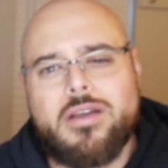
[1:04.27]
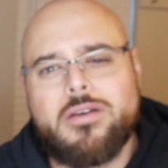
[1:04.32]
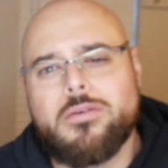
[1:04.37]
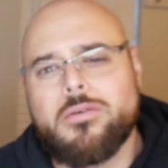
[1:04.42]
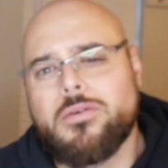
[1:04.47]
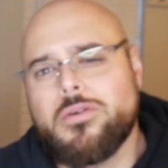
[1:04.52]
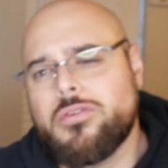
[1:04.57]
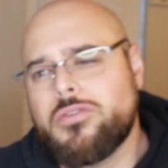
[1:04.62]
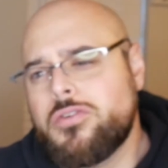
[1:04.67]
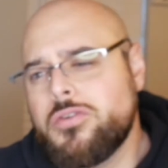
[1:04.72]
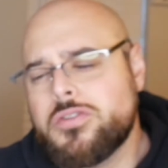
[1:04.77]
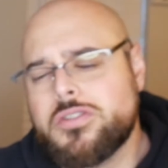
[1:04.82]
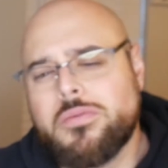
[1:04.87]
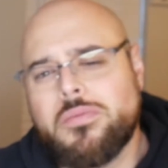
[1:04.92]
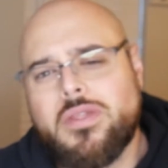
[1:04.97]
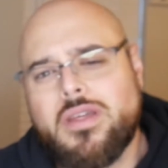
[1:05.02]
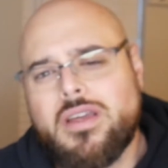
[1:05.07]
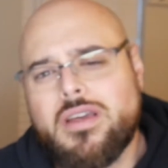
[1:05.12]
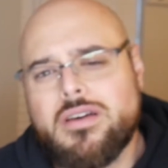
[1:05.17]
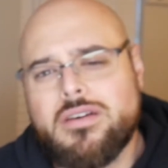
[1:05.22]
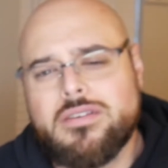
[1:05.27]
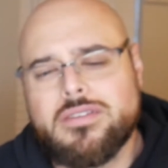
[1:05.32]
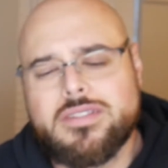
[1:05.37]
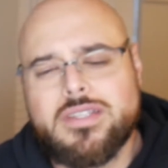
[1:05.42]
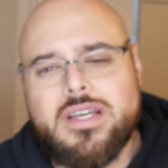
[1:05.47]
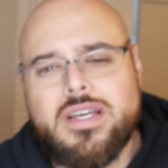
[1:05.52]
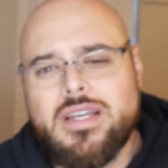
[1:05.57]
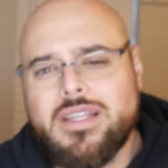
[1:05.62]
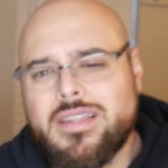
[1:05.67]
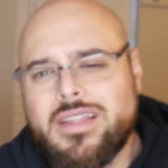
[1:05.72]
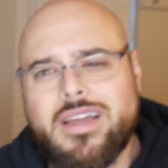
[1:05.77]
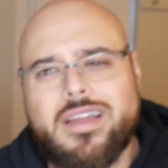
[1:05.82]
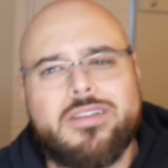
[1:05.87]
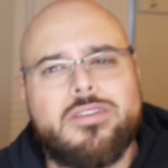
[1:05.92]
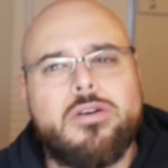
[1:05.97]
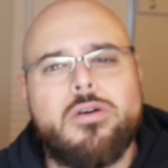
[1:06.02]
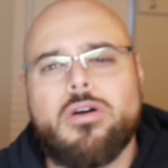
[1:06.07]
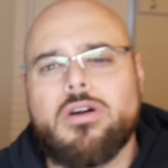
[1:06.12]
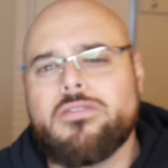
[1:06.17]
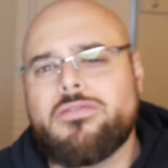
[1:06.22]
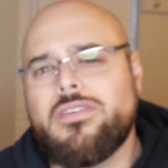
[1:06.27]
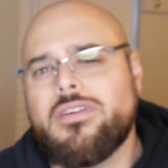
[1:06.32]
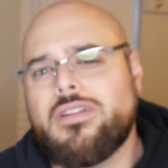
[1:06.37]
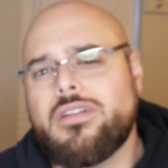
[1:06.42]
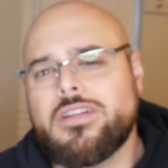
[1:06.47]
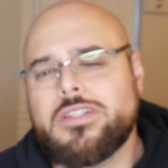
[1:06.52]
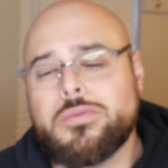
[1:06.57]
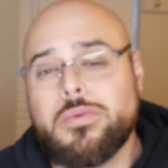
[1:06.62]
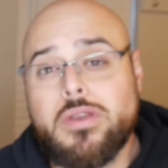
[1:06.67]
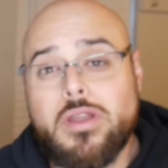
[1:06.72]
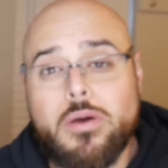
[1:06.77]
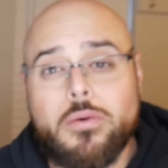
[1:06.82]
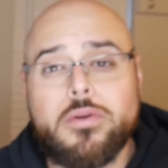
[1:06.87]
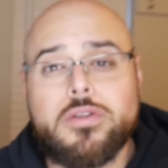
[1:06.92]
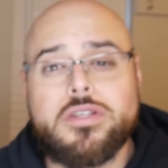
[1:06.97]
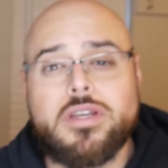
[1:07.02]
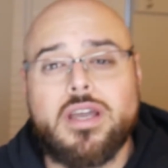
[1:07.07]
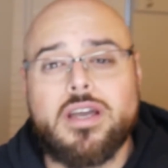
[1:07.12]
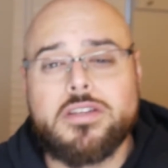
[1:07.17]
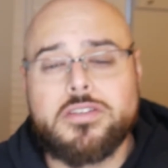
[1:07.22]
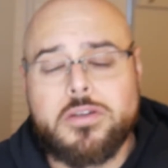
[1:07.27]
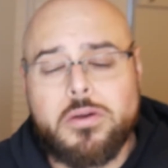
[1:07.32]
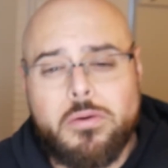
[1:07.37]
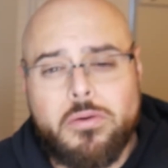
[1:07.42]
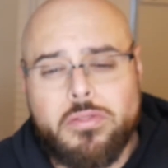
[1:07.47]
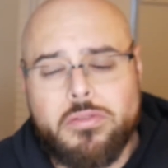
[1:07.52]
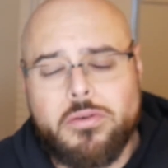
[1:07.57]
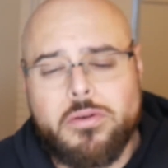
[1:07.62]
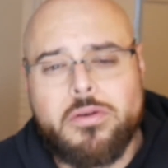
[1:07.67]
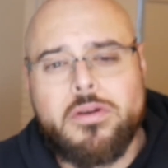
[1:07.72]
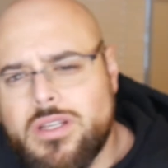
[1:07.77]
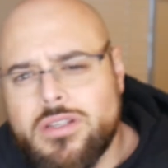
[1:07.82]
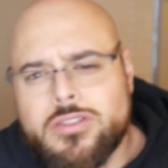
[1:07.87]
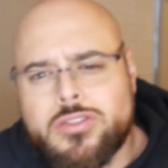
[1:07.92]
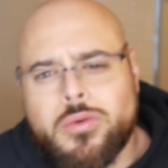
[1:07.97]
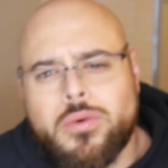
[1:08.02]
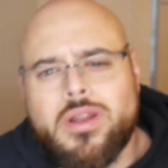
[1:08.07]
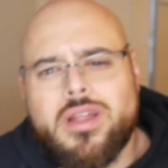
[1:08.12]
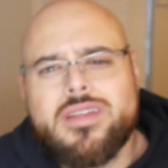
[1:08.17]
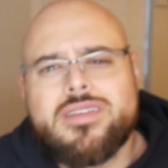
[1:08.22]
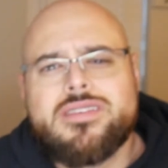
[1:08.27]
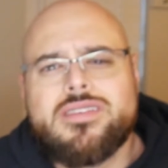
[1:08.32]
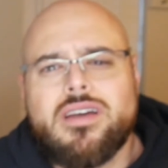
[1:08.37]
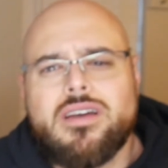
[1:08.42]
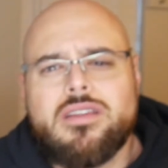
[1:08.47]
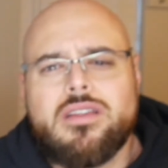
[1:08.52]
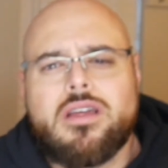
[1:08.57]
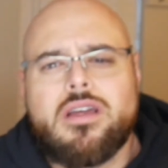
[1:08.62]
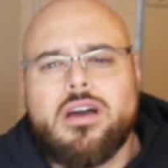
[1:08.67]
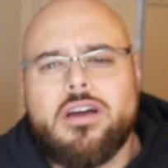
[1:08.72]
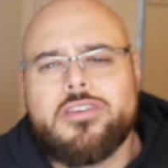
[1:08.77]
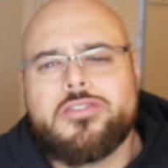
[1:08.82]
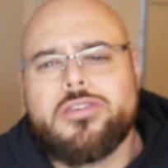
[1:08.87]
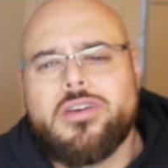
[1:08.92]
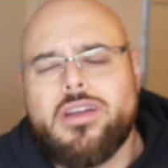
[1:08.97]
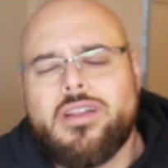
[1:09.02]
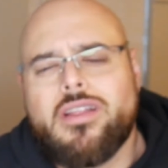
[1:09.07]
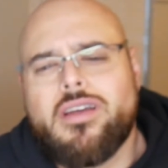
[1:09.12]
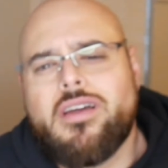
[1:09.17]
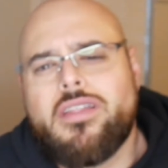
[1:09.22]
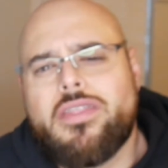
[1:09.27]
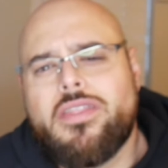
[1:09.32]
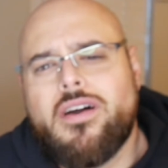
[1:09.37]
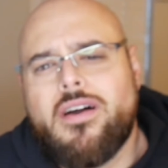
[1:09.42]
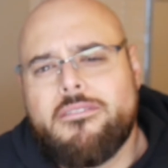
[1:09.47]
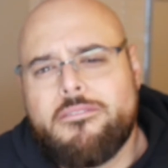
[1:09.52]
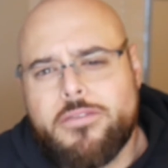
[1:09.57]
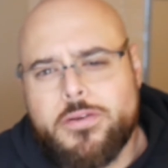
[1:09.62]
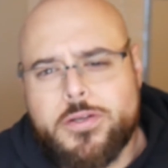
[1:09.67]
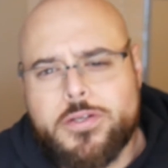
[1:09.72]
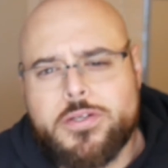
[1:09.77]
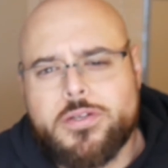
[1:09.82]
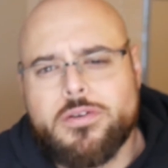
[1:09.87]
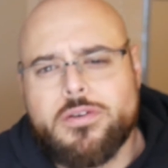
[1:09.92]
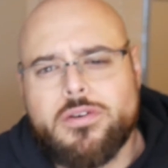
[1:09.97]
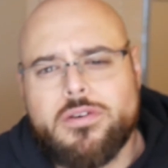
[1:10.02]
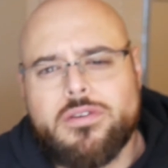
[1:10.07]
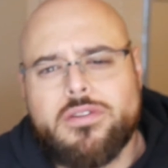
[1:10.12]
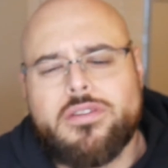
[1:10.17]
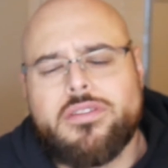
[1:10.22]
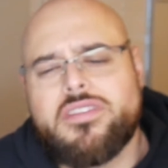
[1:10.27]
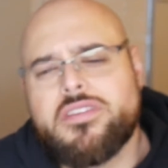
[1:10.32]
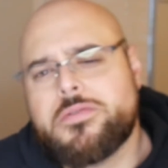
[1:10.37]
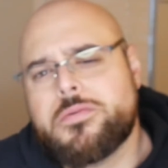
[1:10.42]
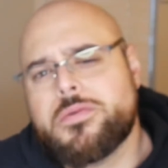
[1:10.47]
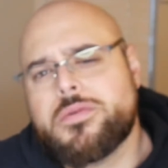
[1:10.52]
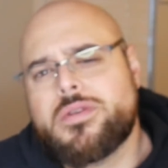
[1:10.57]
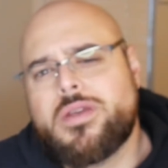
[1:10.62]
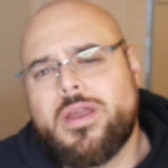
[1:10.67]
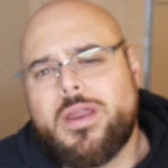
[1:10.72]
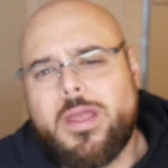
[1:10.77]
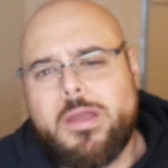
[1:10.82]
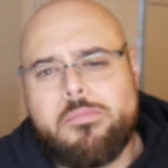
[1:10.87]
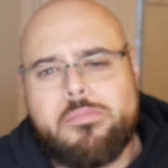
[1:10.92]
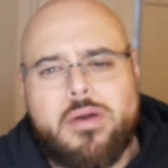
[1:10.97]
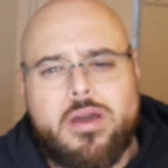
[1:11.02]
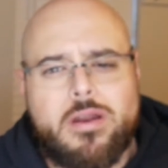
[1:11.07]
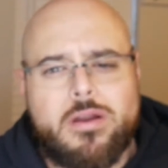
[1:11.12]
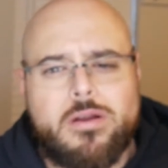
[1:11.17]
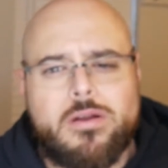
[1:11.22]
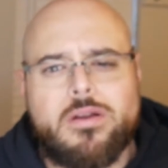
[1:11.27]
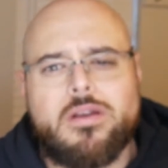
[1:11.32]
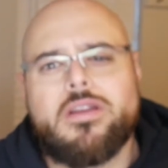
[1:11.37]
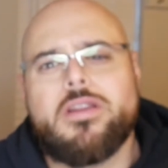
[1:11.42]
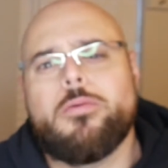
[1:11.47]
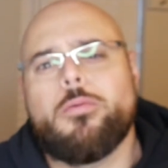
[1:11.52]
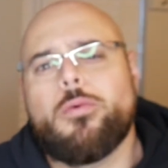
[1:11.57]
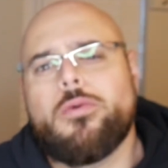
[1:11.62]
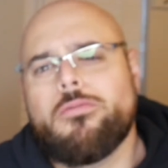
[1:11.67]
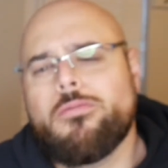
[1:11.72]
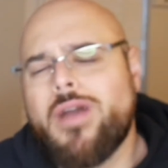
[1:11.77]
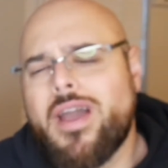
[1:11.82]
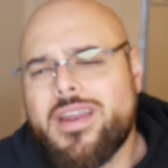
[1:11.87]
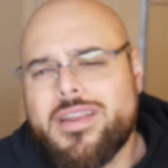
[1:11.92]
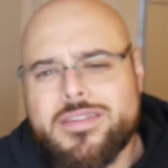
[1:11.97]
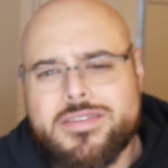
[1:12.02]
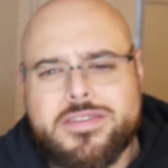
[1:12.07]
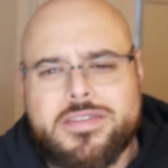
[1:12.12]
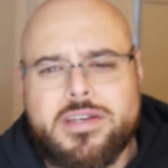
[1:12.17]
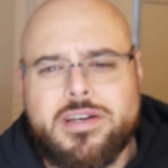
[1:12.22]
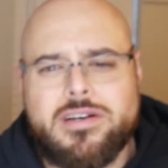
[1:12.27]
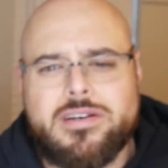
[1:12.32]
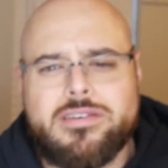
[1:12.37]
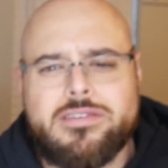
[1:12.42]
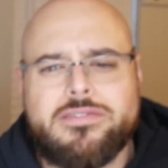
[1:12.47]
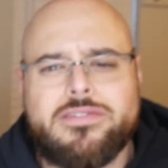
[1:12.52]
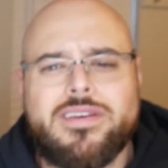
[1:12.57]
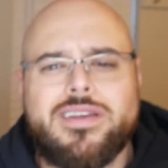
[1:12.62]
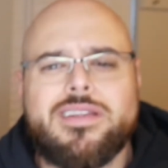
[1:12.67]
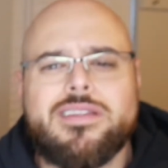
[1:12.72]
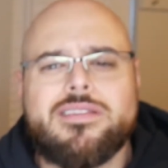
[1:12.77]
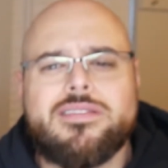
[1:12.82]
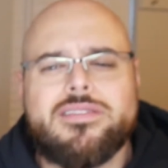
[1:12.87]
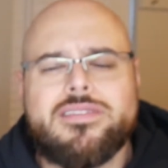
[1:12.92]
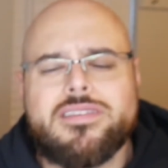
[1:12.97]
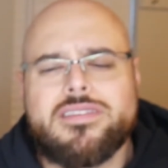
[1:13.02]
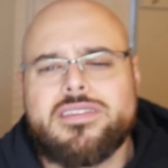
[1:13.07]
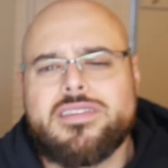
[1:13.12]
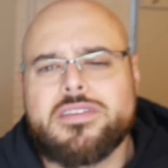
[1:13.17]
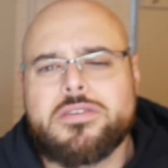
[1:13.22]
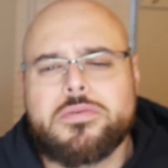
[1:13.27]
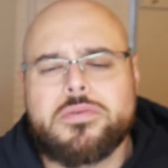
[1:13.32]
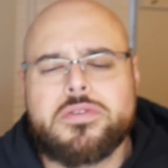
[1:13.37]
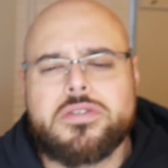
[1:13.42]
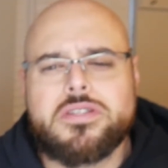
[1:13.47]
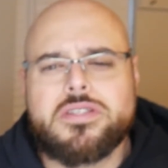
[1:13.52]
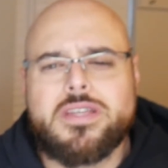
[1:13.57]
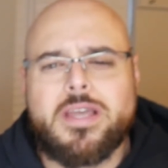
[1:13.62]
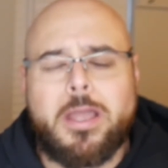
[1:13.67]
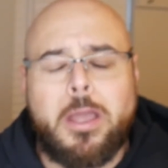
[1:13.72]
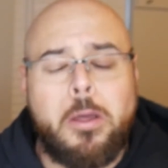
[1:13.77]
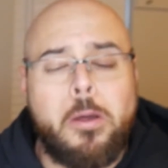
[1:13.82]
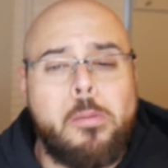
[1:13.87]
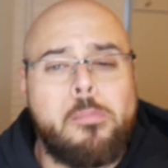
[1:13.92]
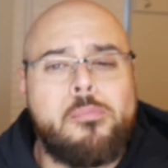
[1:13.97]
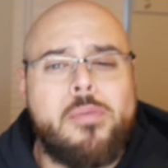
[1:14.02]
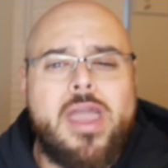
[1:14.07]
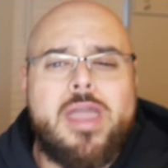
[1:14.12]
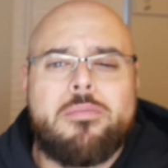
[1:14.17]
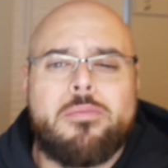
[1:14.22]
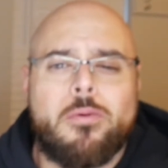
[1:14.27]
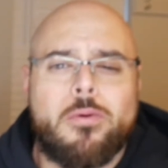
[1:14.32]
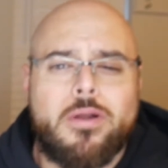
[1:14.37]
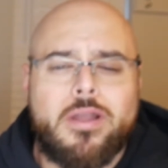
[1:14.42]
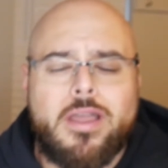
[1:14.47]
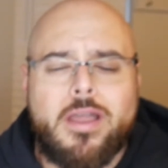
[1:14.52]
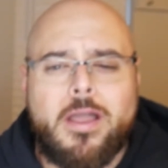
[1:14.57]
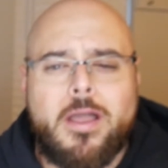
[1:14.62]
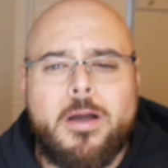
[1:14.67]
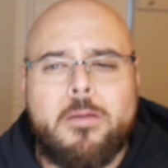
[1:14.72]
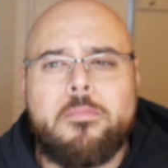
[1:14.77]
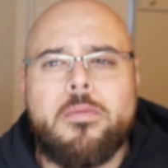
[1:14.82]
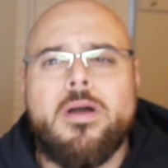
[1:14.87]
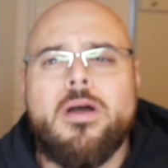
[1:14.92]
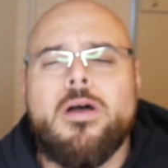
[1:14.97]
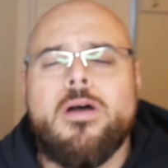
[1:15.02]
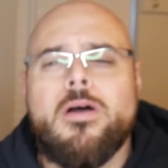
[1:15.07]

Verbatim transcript: or do something else, like no hard feelings, we know what you guys are going through. So when I signed the contract, I thought for sure that this was going to get better and it would write itself and that this was just like a paperwork hiccup.